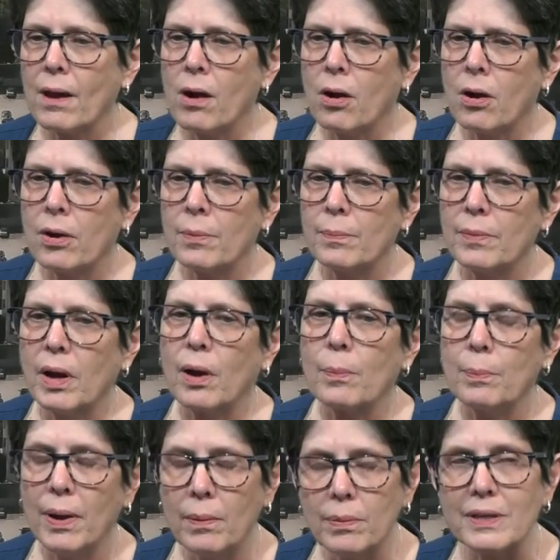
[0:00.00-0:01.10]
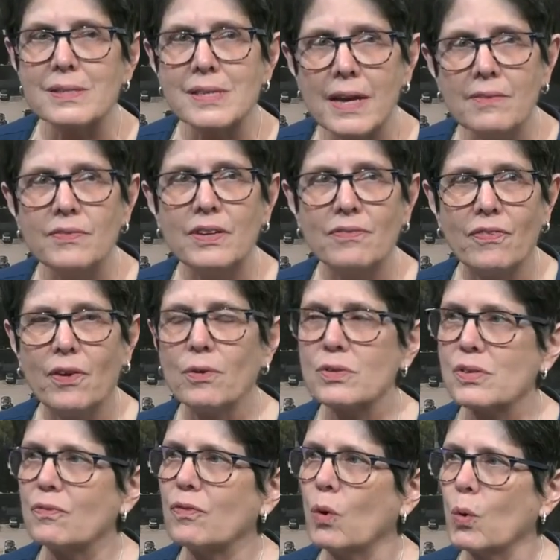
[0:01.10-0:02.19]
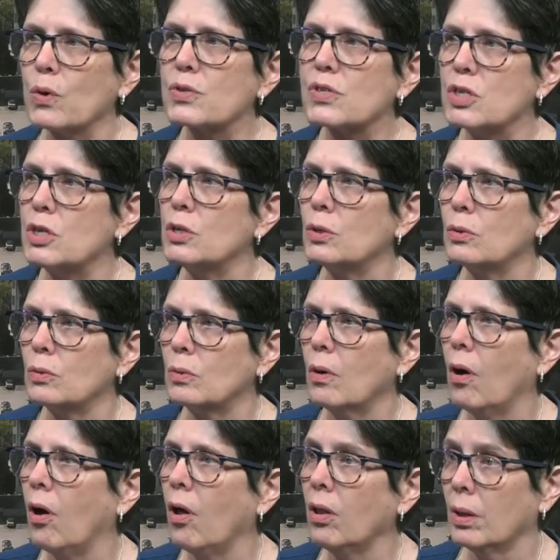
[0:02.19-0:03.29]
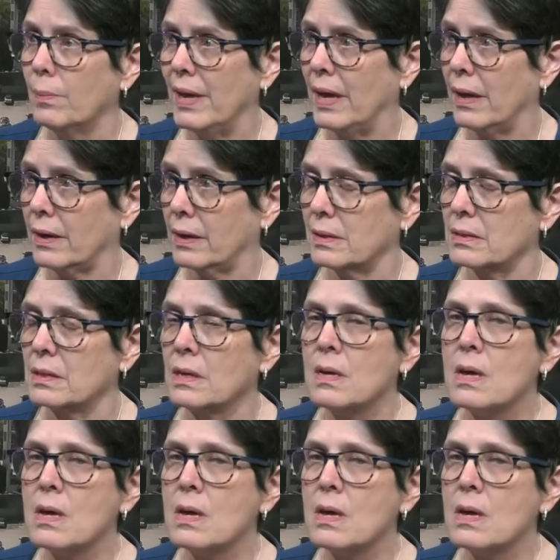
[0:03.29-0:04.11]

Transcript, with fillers: Our, our public safety folks, of course, knew all about it,